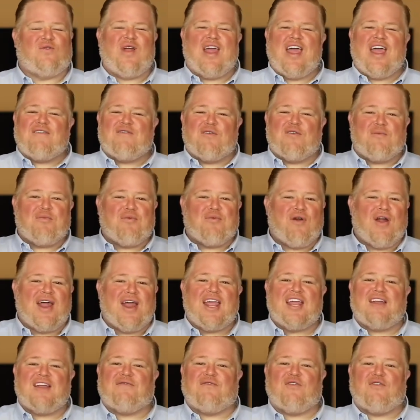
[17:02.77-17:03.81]
forever
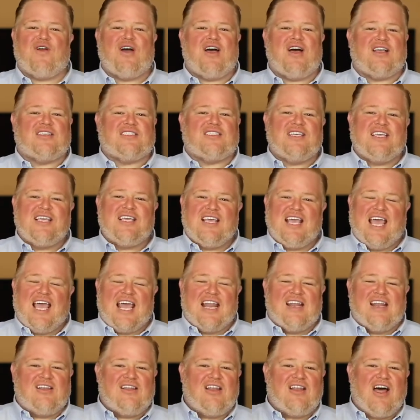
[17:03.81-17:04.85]
praying for us
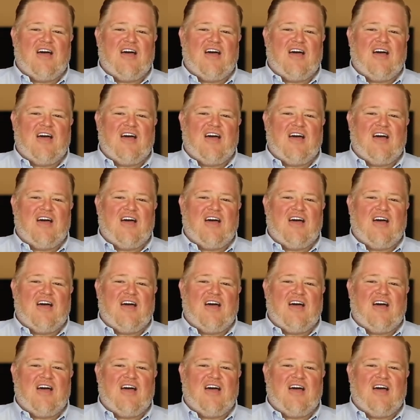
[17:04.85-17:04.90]
and